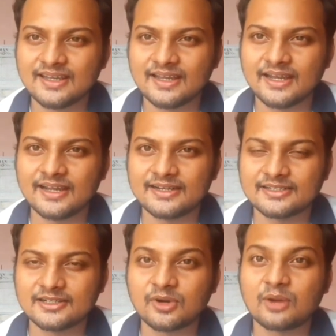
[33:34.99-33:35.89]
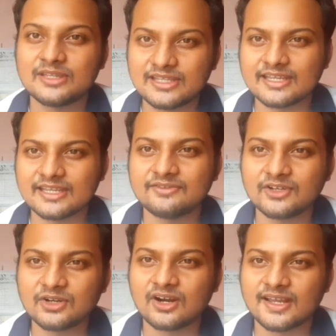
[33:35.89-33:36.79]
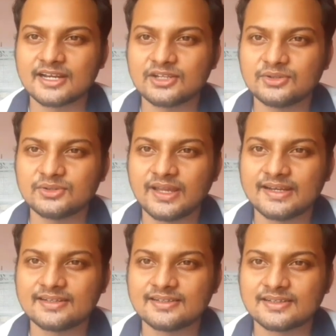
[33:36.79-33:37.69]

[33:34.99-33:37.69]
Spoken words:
and probably they can even contact you and